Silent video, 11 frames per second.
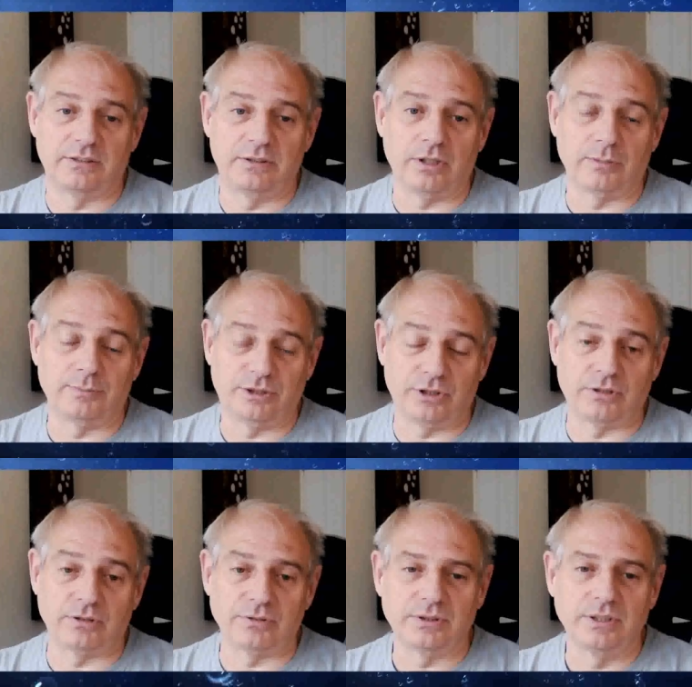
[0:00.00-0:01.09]
Dobbs
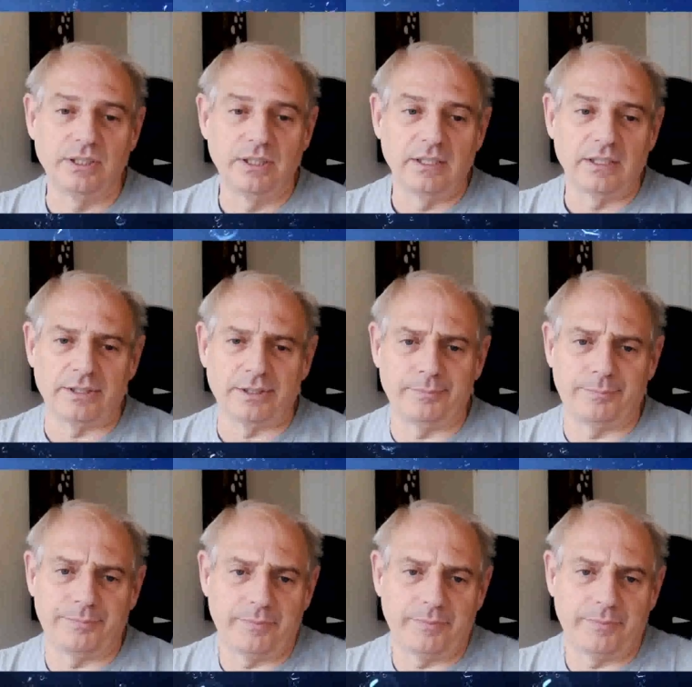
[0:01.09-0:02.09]
journals. And